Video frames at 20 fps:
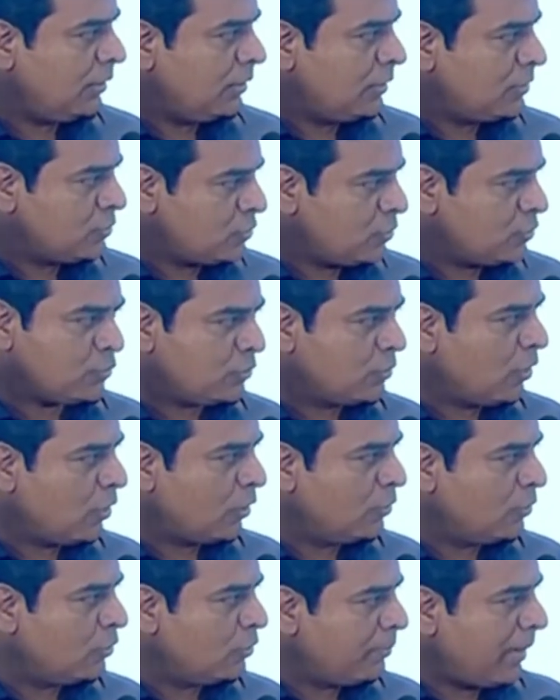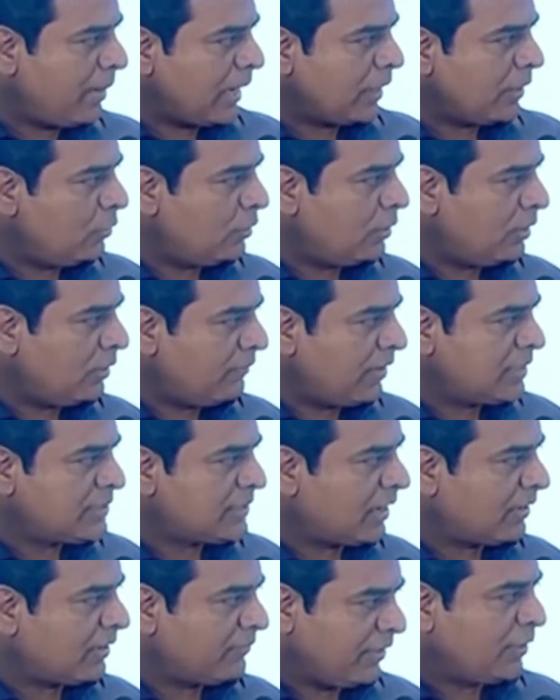So you should not go to Bangalore and
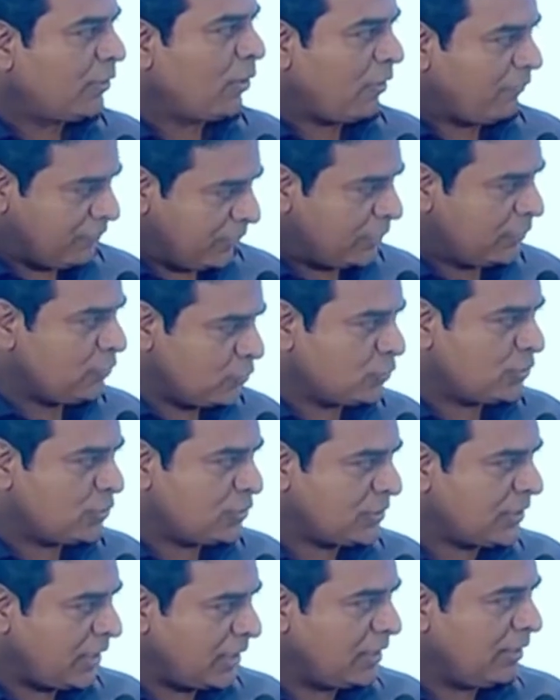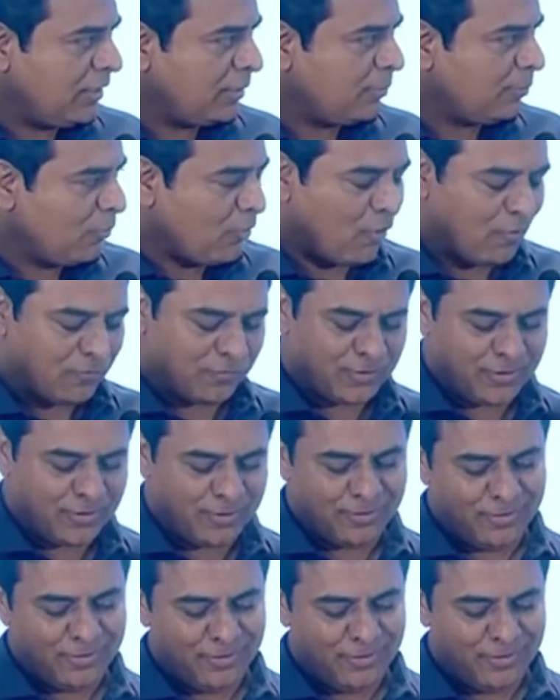Vizag very often. You should stay here more often.